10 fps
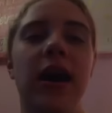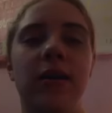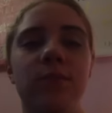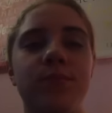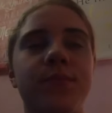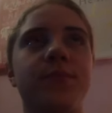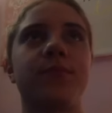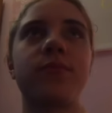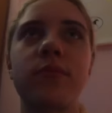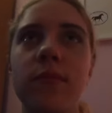um,
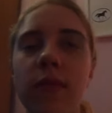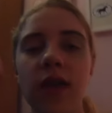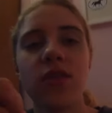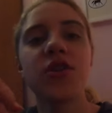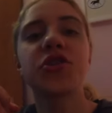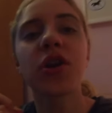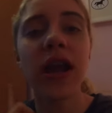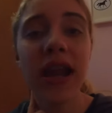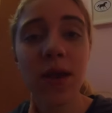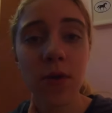the
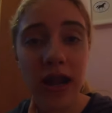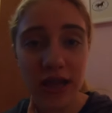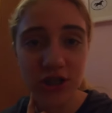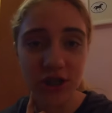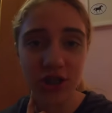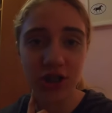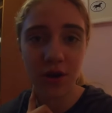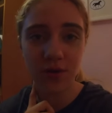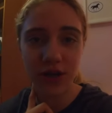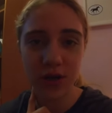training one I just
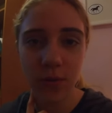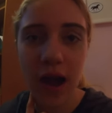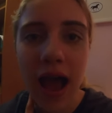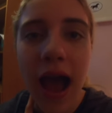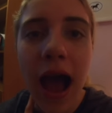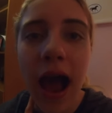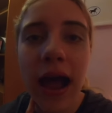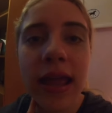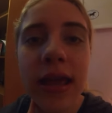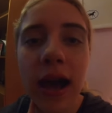showed you,
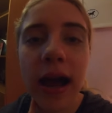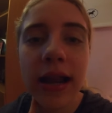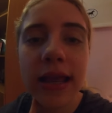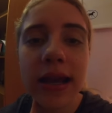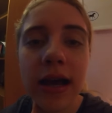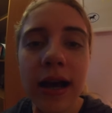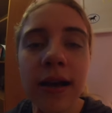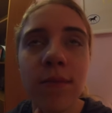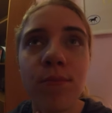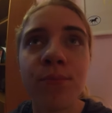I got it
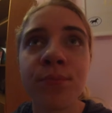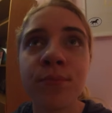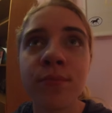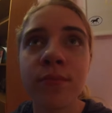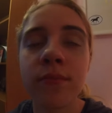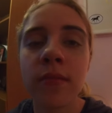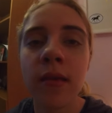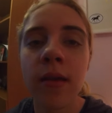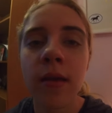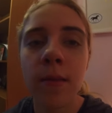um,
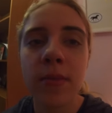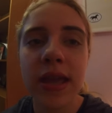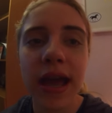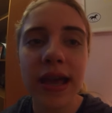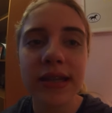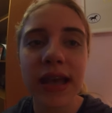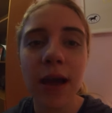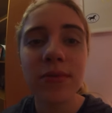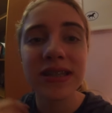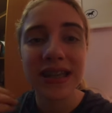because
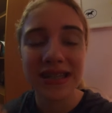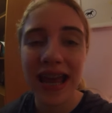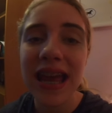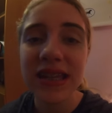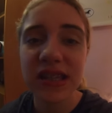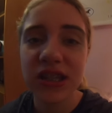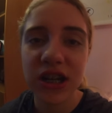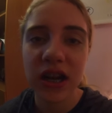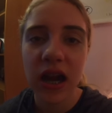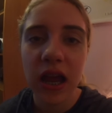I was a
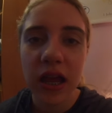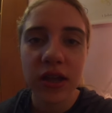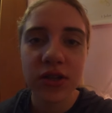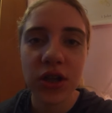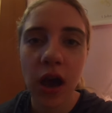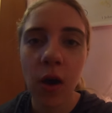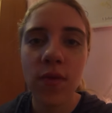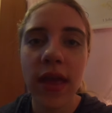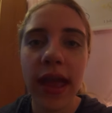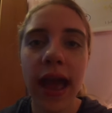tester. So
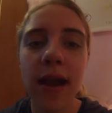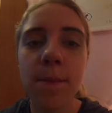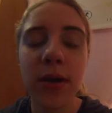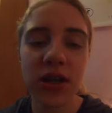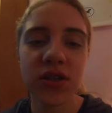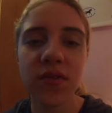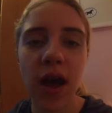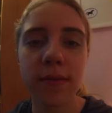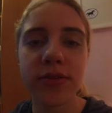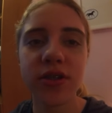they had a bunch of
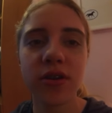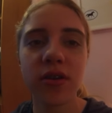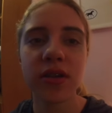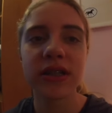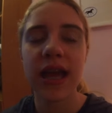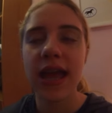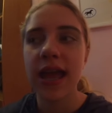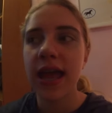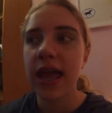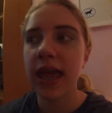obstacles
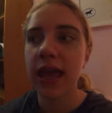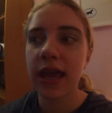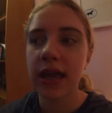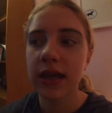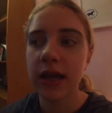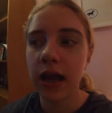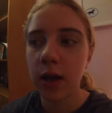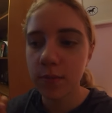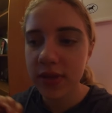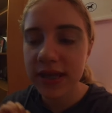and
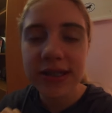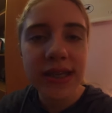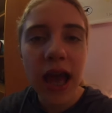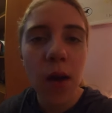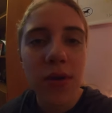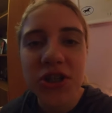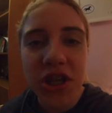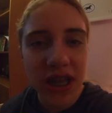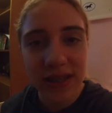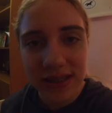um, they see how much
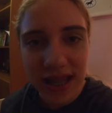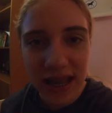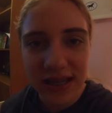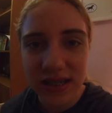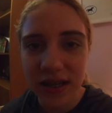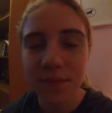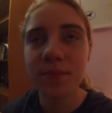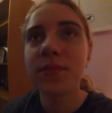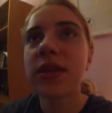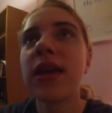kids liked them.